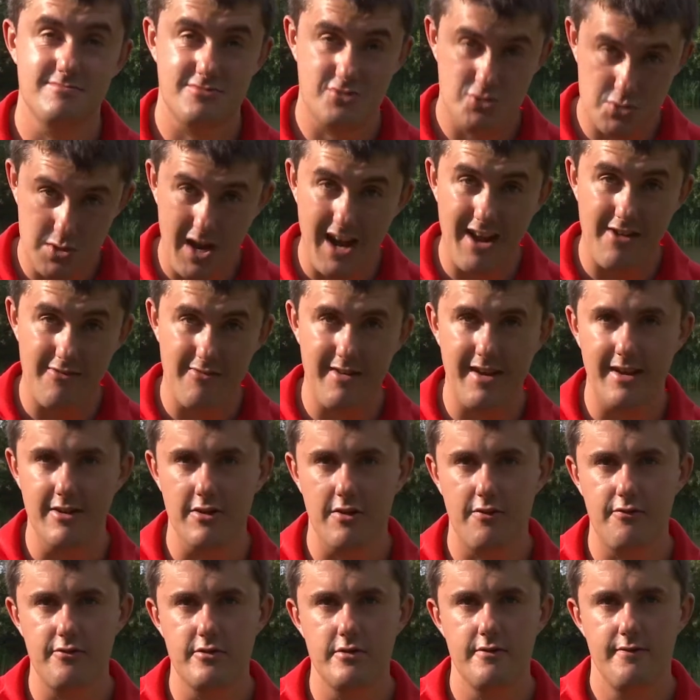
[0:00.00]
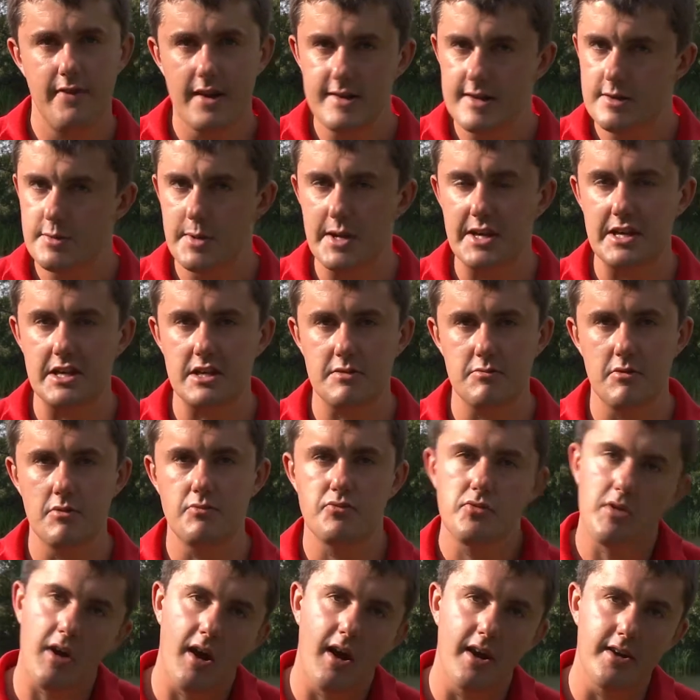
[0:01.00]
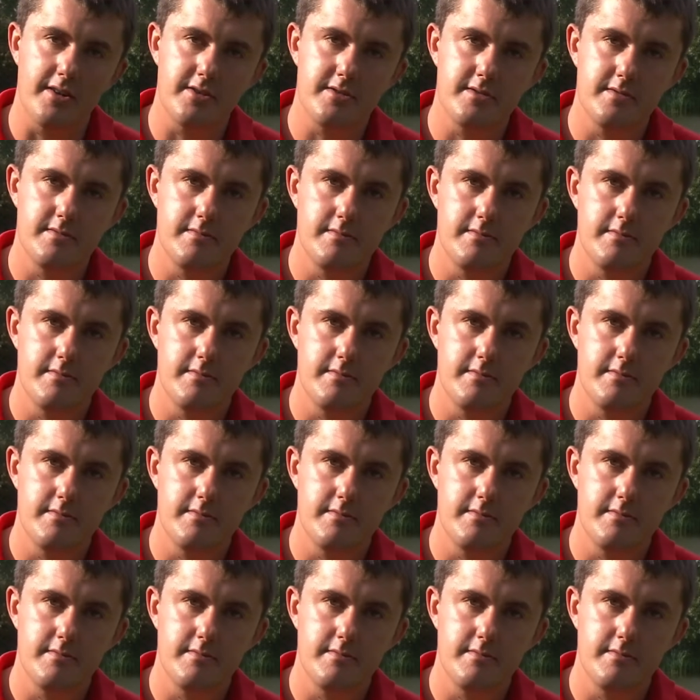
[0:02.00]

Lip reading: great reels for a very reasonable price.